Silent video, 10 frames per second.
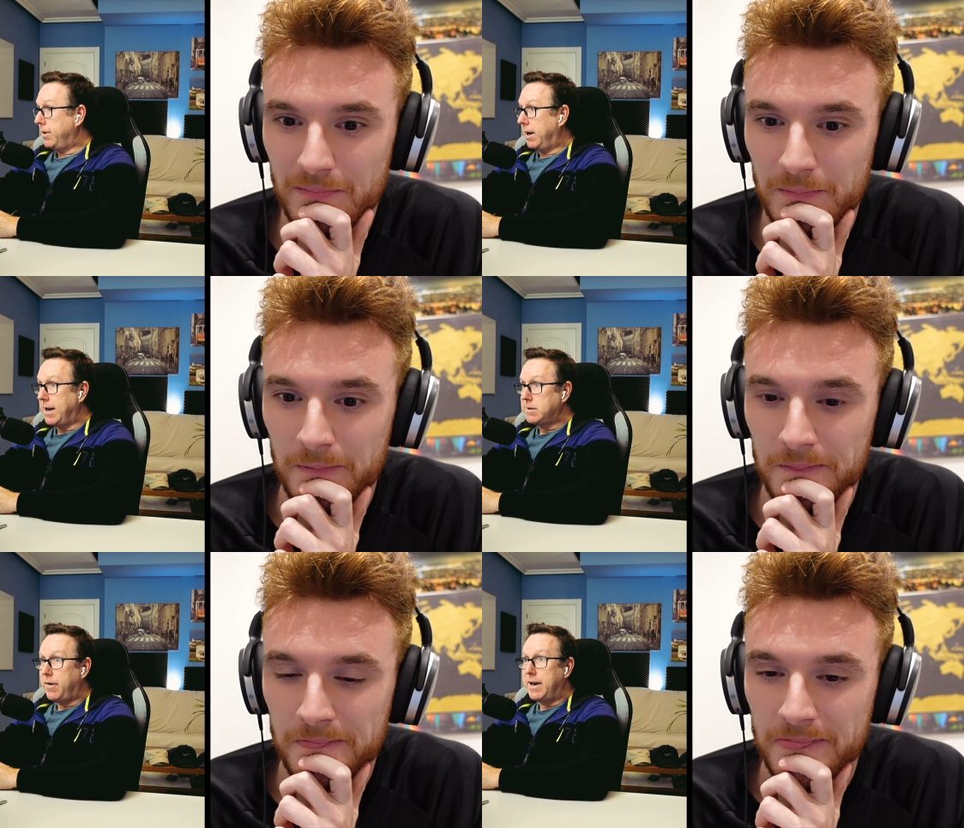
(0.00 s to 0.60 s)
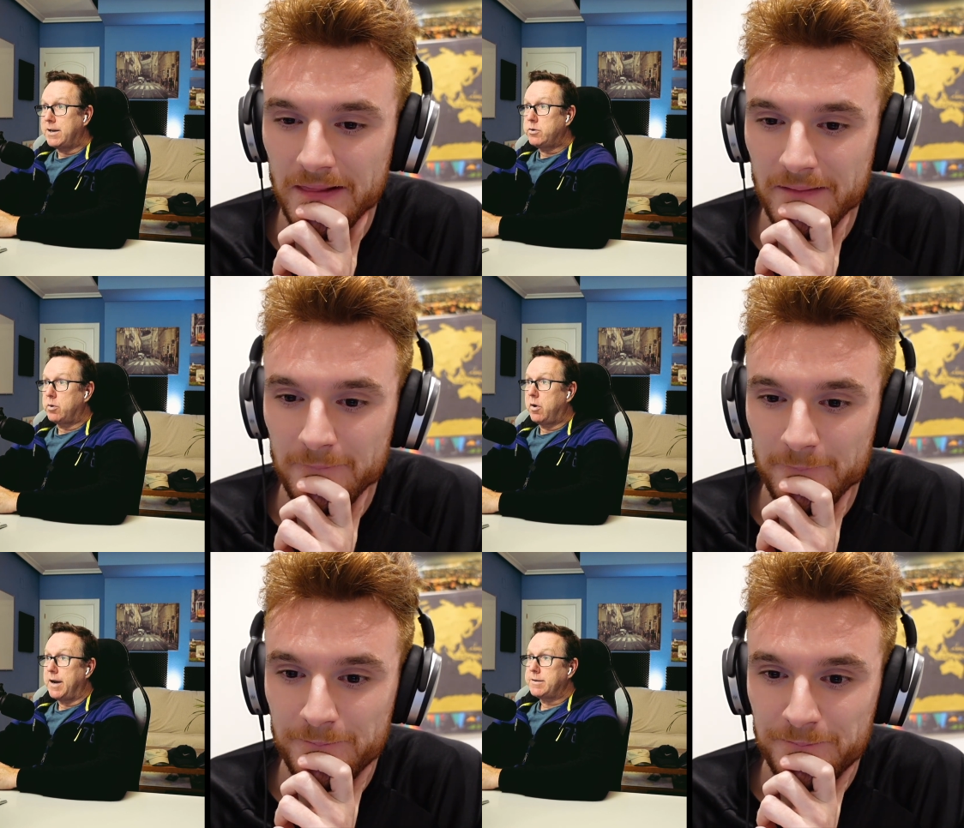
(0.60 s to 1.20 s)
Speaker 1: the last financial
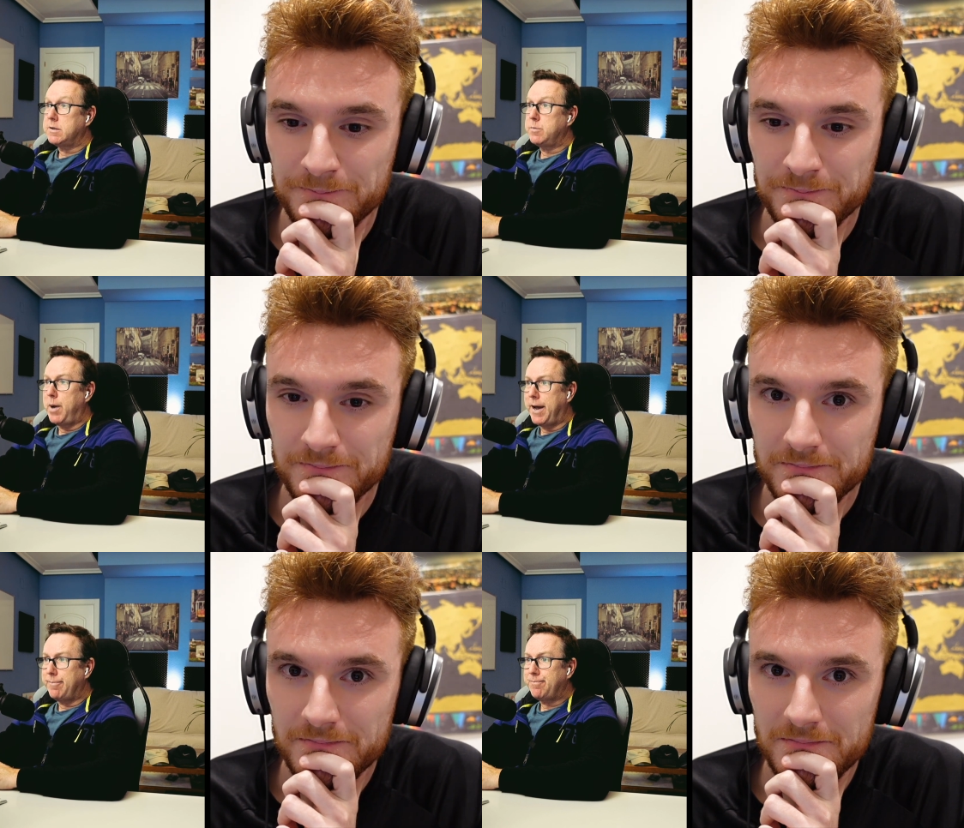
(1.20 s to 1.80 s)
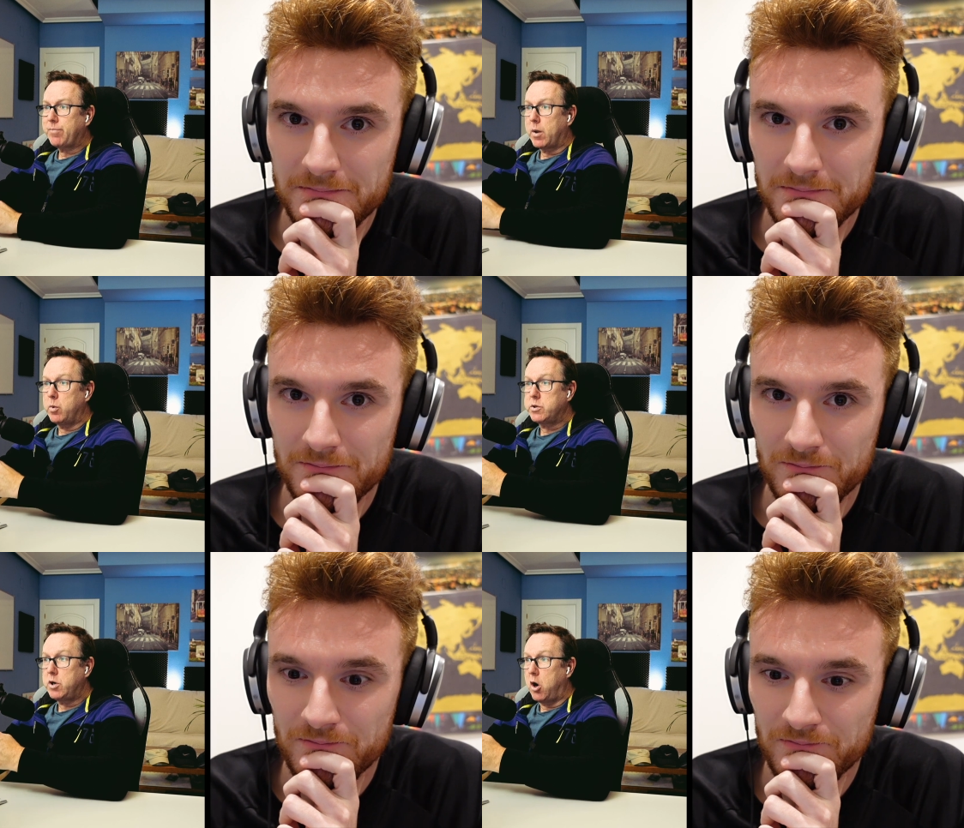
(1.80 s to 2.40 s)
crisis, Spain
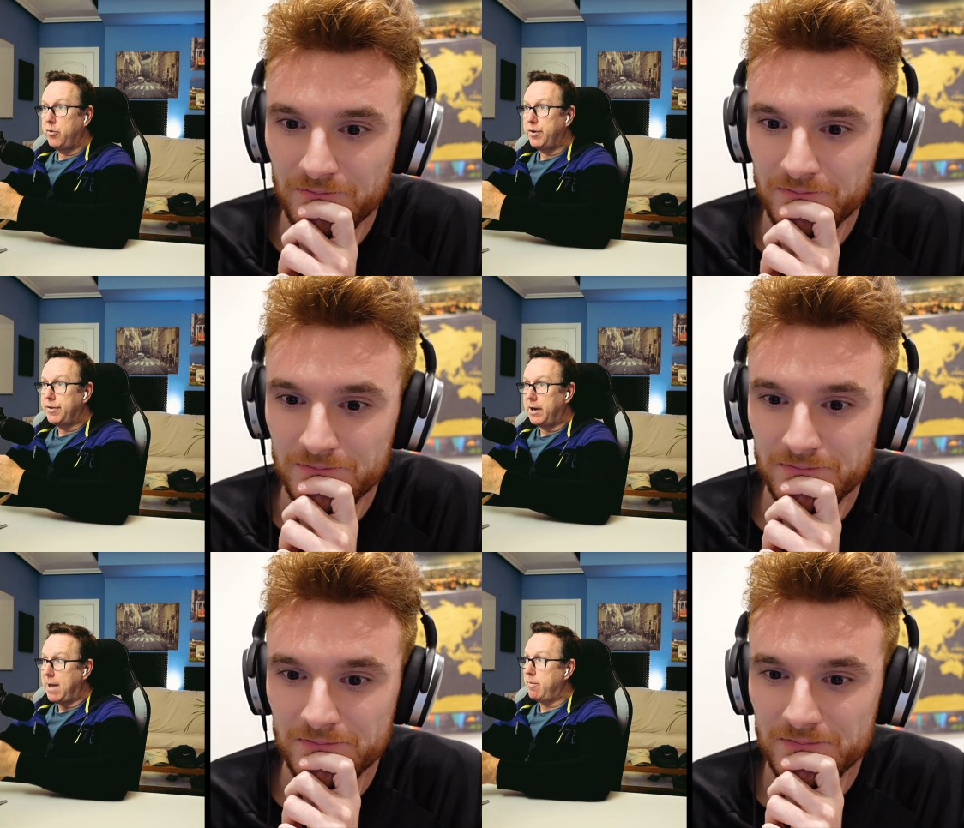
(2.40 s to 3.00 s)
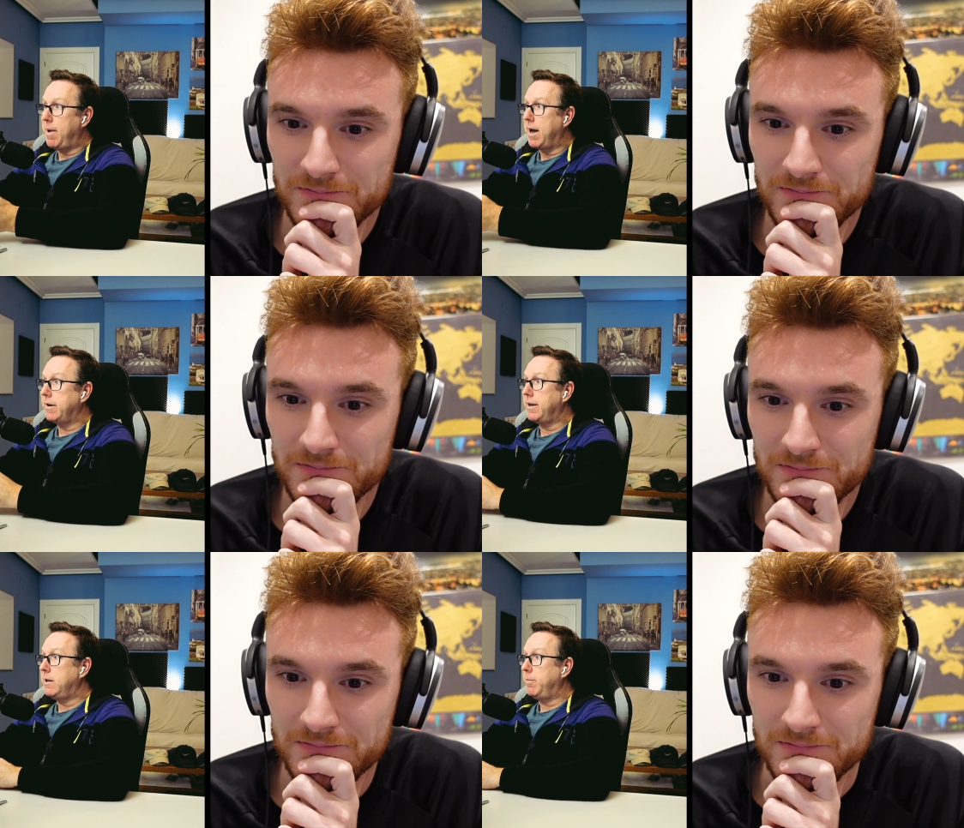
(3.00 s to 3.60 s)
was told that the labour
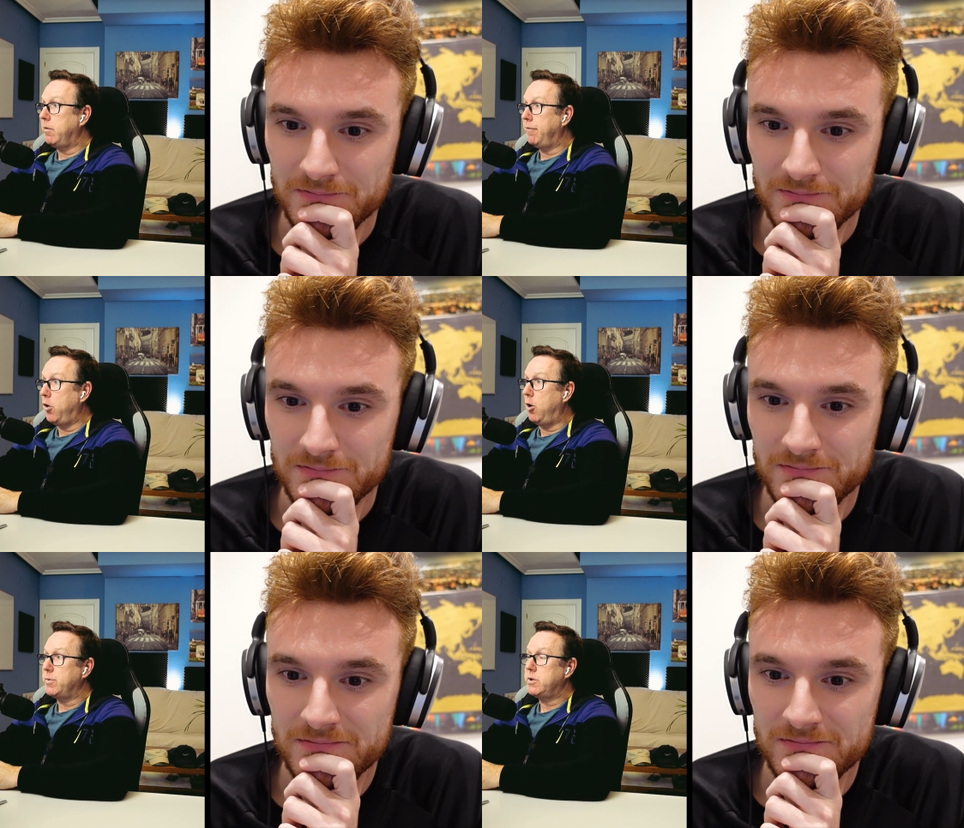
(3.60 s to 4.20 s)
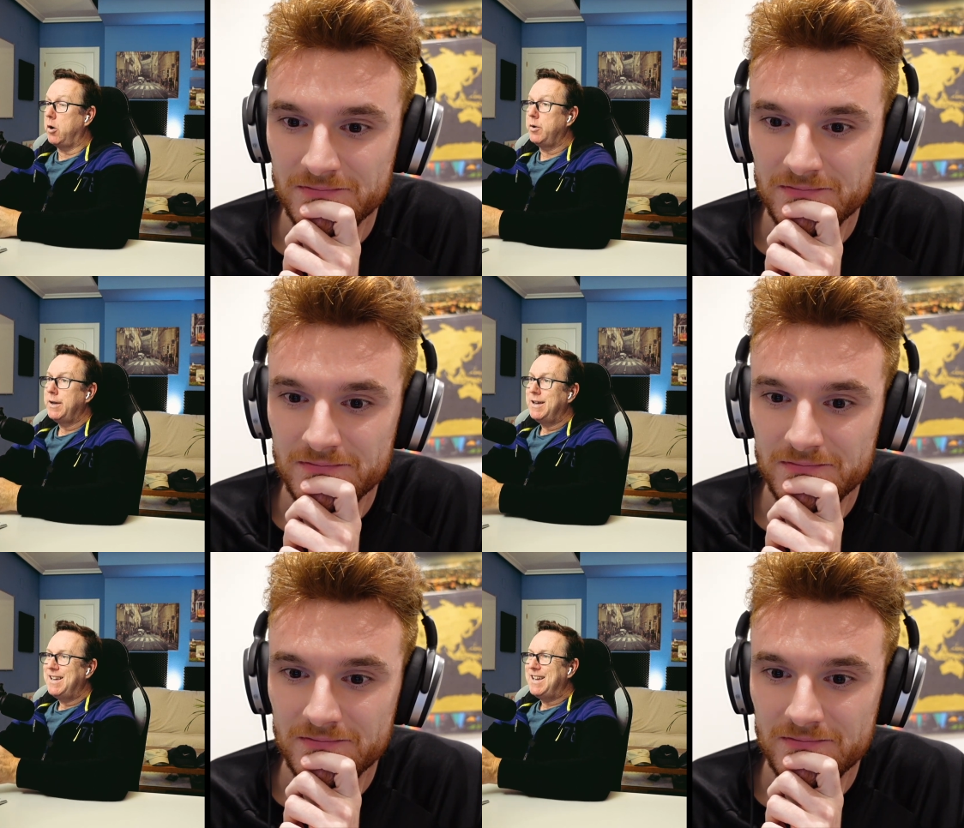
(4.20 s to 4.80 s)
market needed to be reformed. So
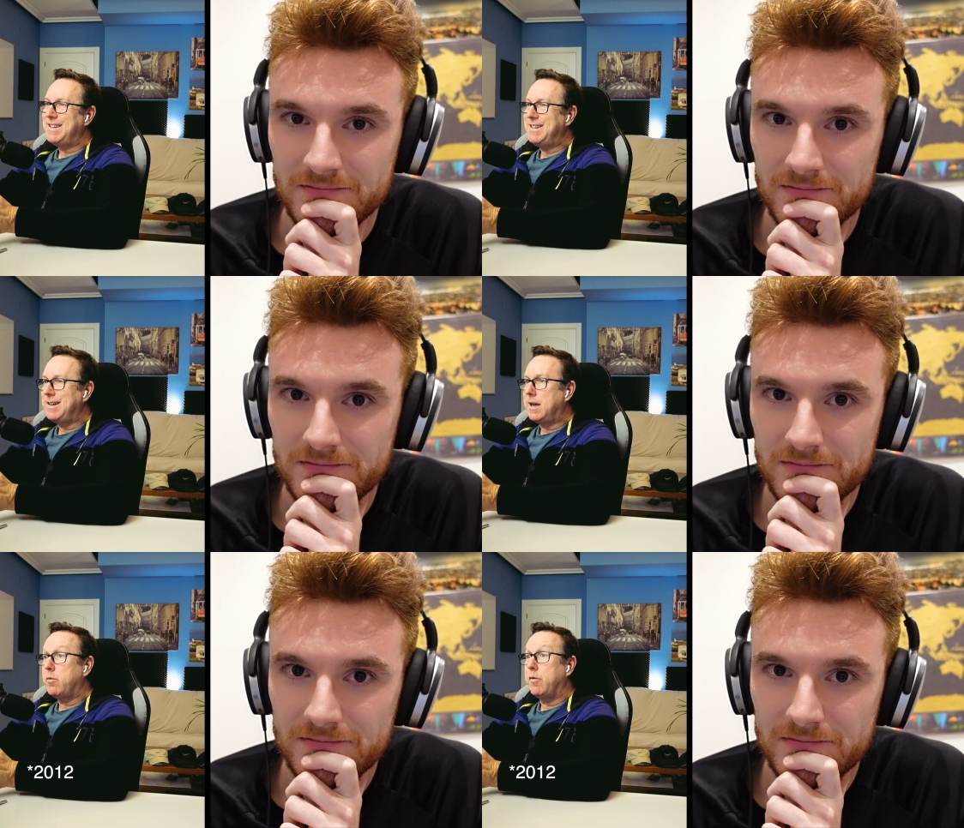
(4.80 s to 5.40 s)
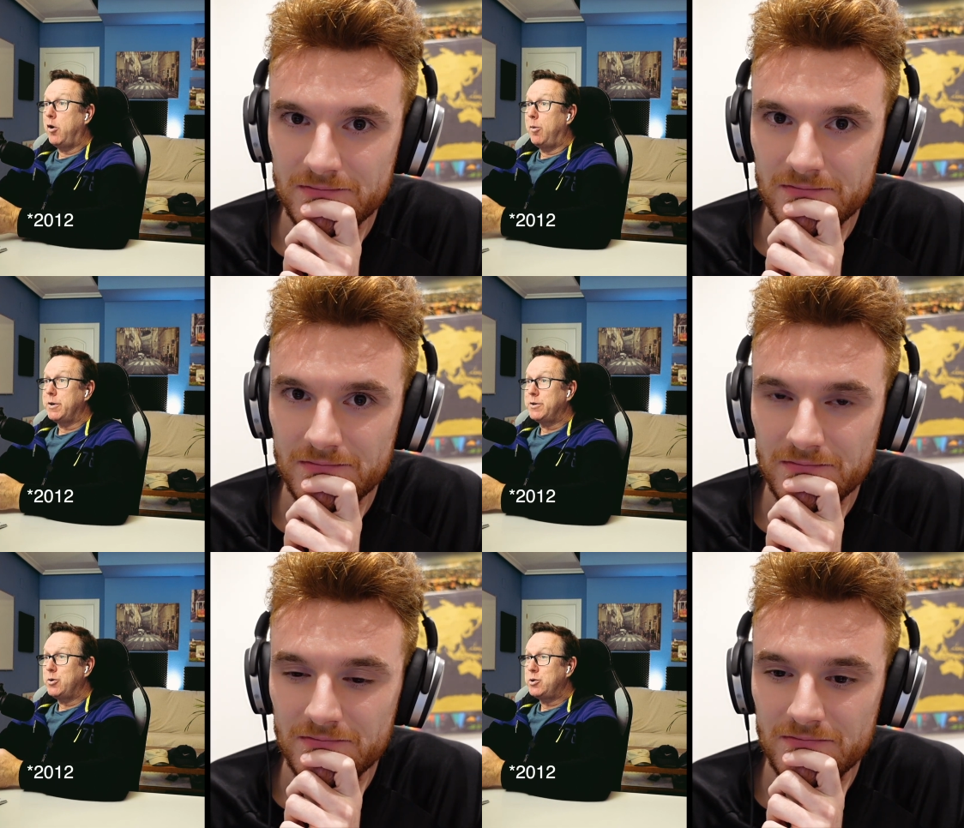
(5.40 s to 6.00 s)
it didn't get reformed
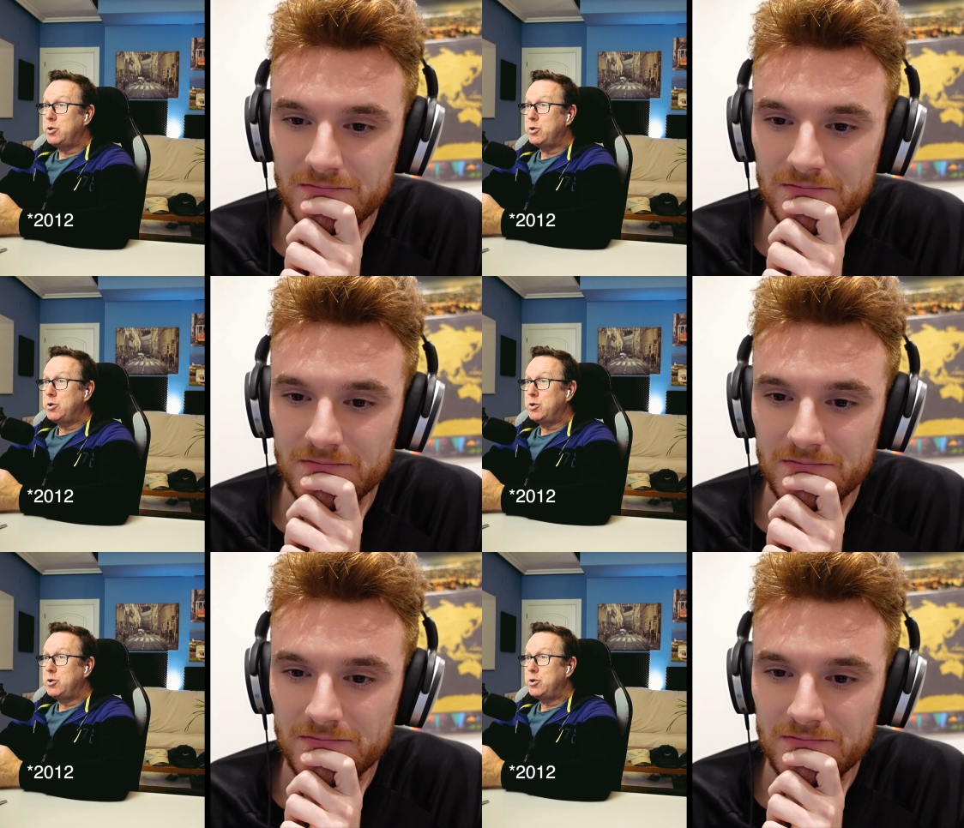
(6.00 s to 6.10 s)
until